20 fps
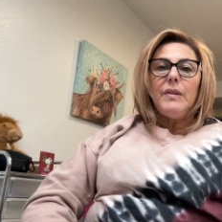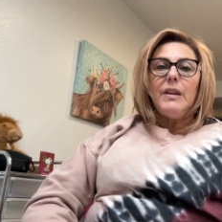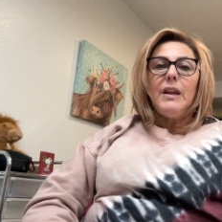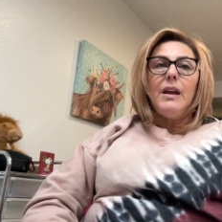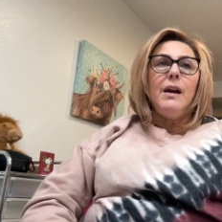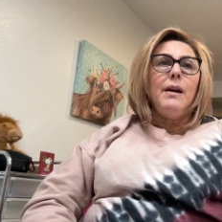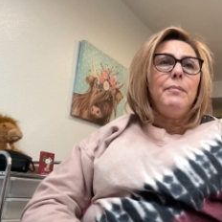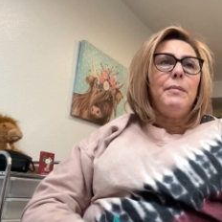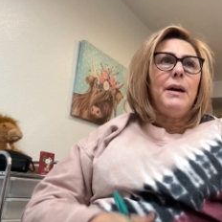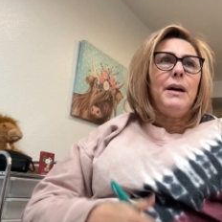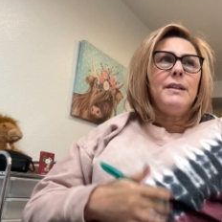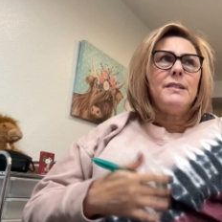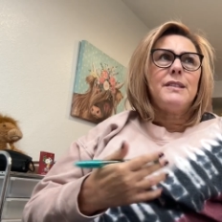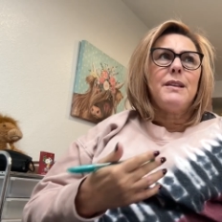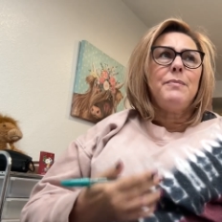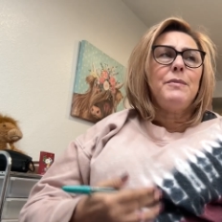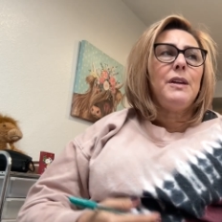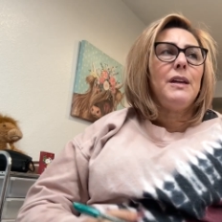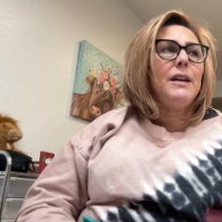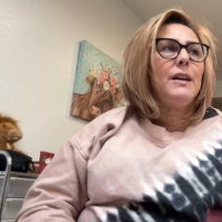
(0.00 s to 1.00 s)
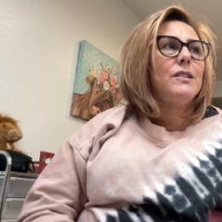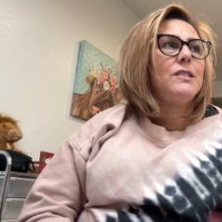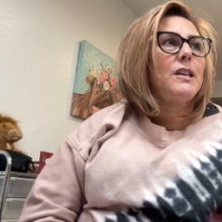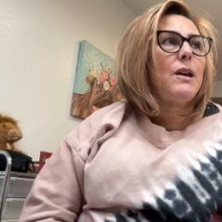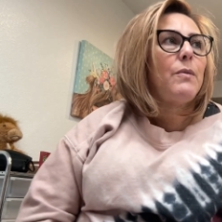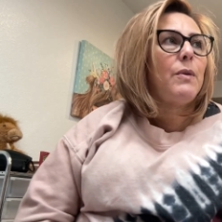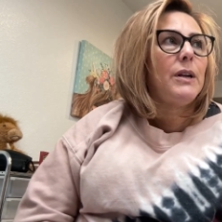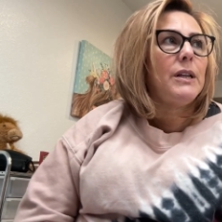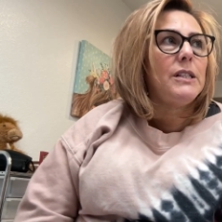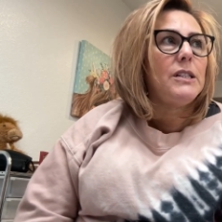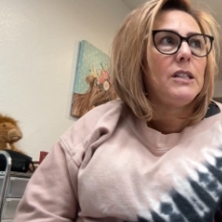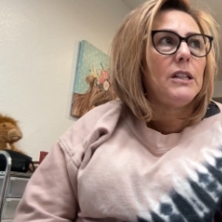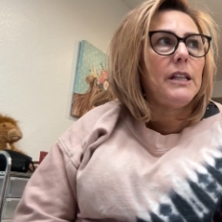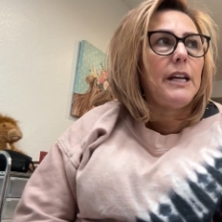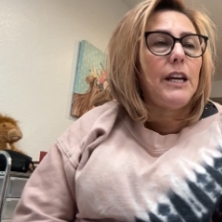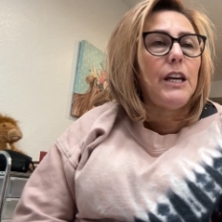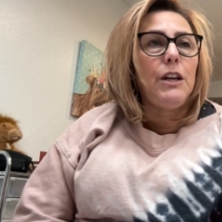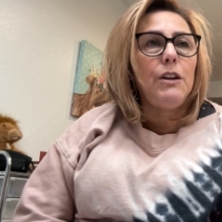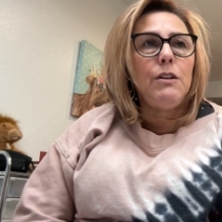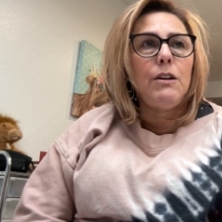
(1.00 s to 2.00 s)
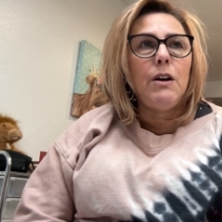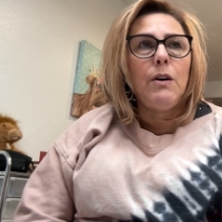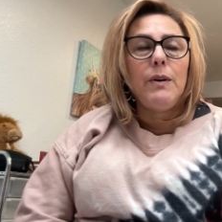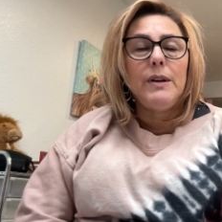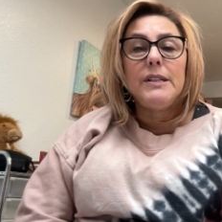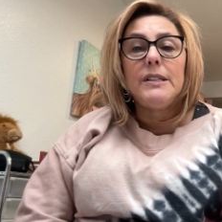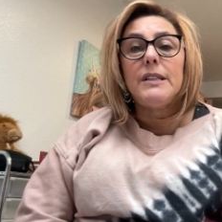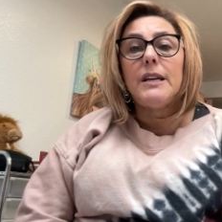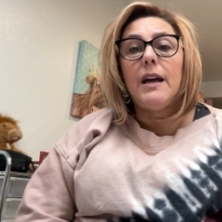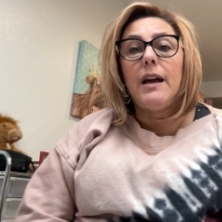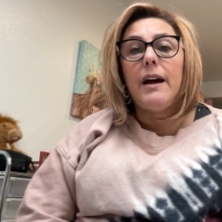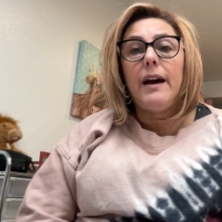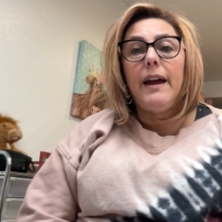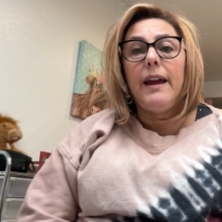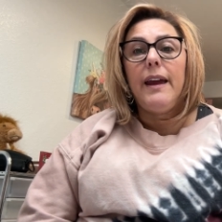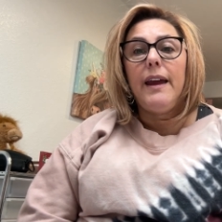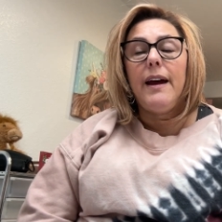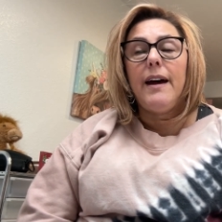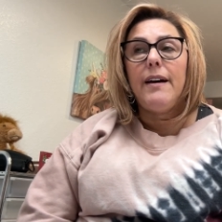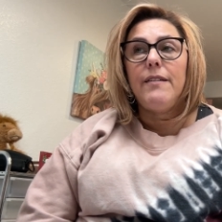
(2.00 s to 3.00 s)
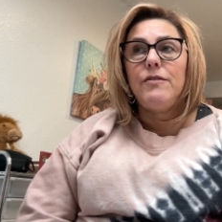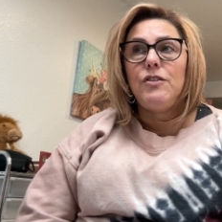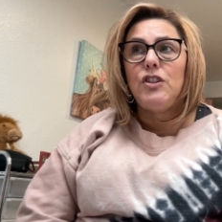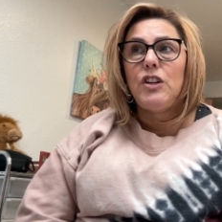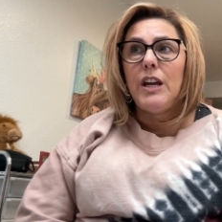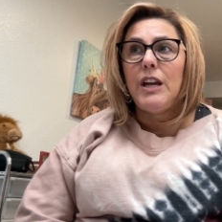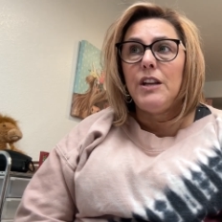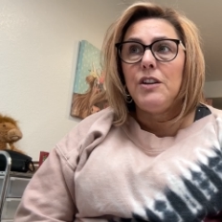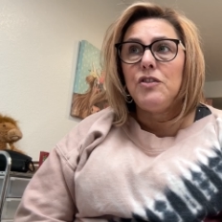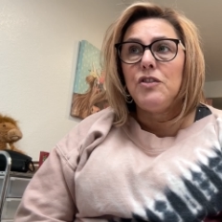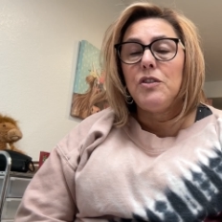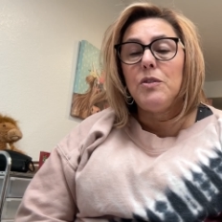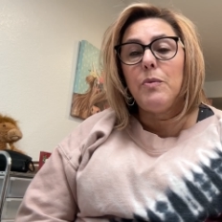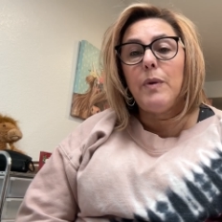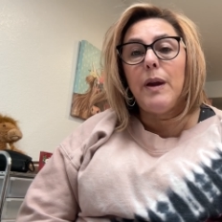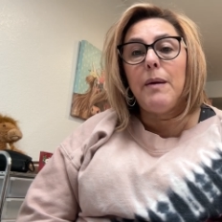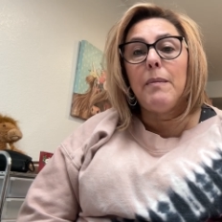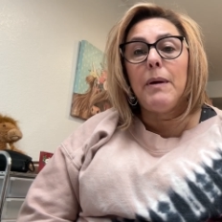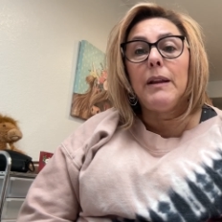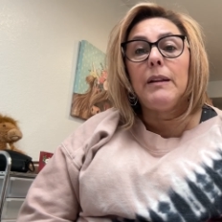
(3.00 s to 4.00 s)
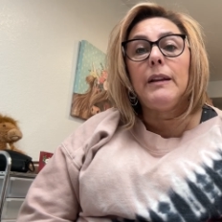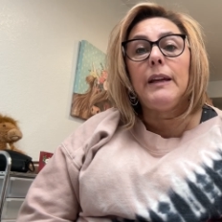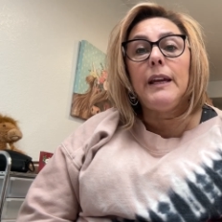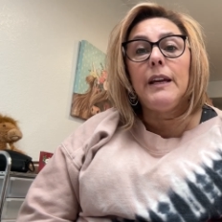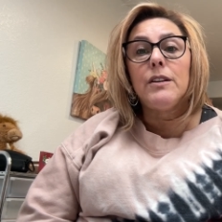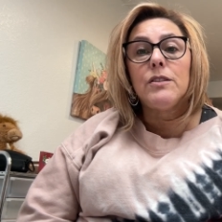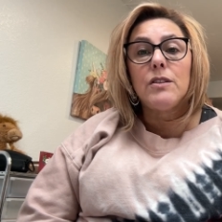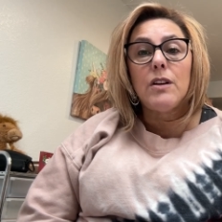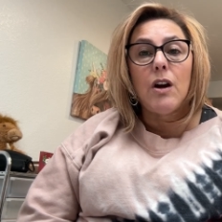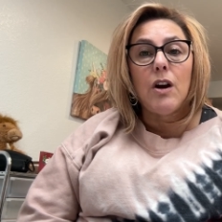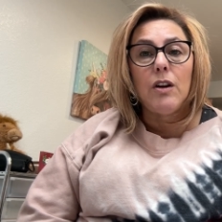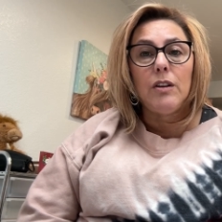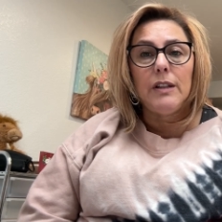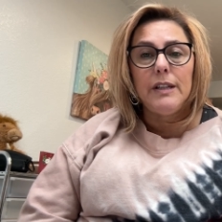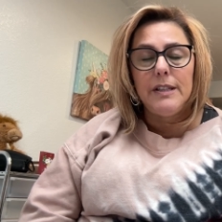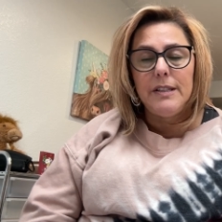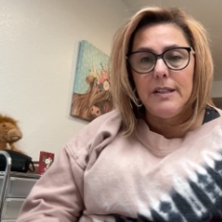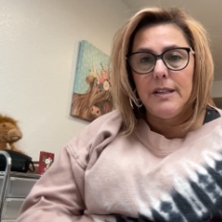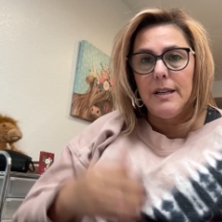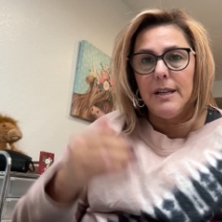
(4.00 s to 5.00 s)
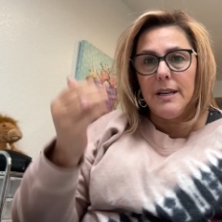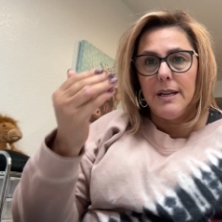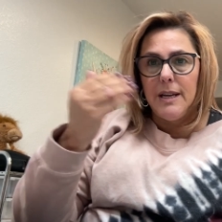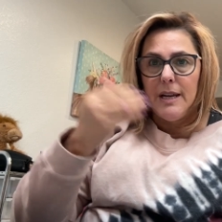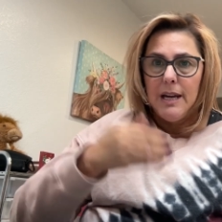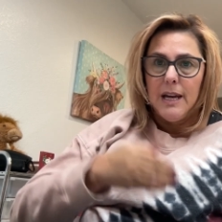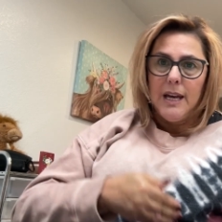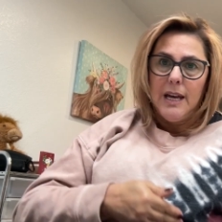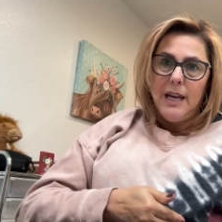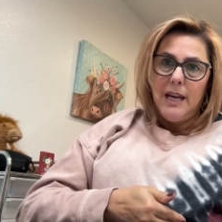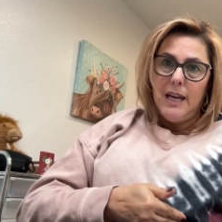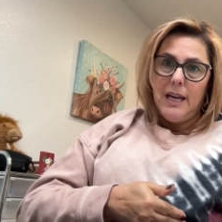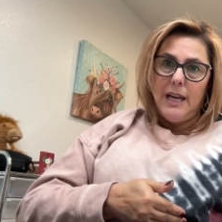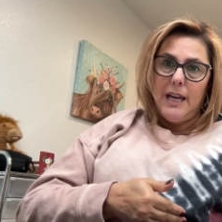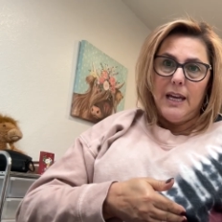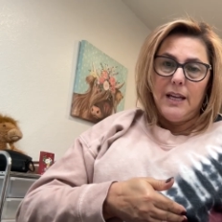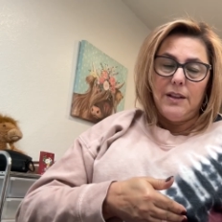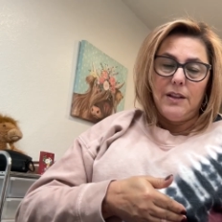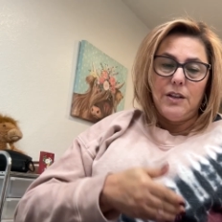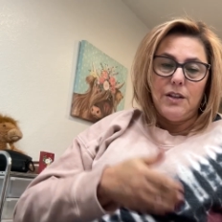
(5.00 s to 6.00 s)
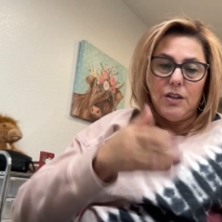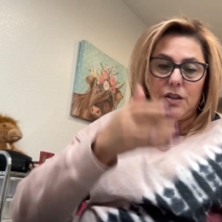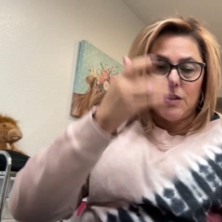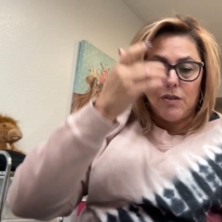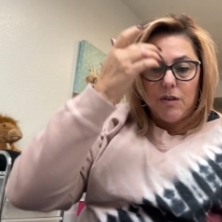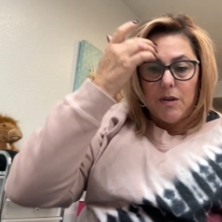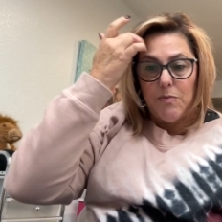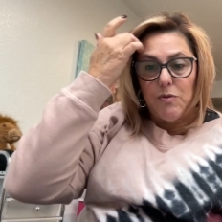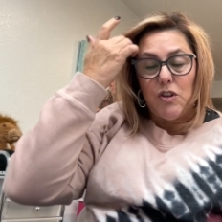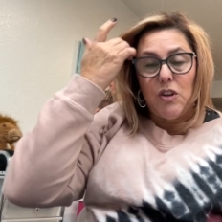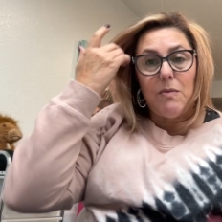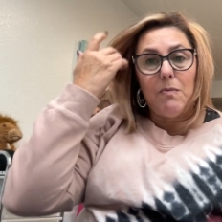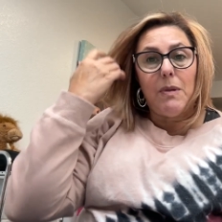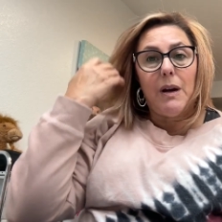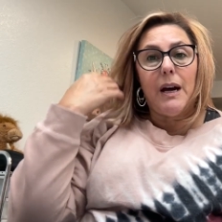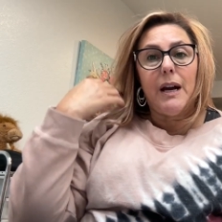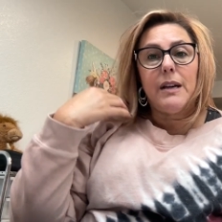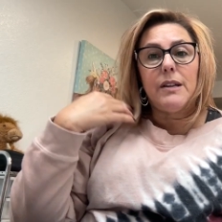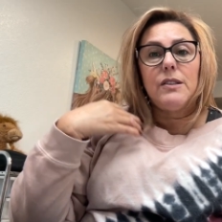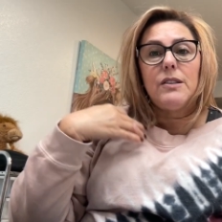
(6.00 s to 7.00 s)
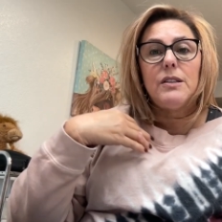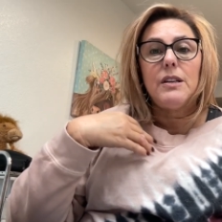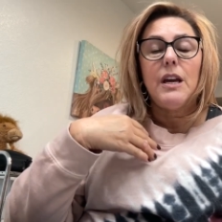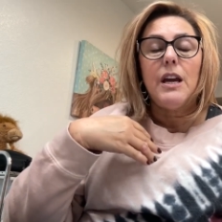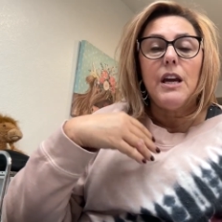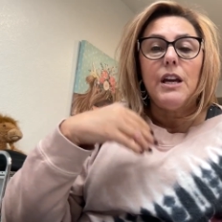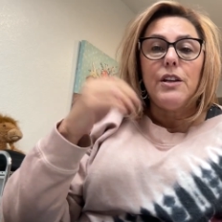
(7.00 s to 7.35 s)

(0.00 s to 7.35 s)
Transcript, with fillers: um, uh, something else I wanted to let you know is that I have changed the way my links are listed in the description box.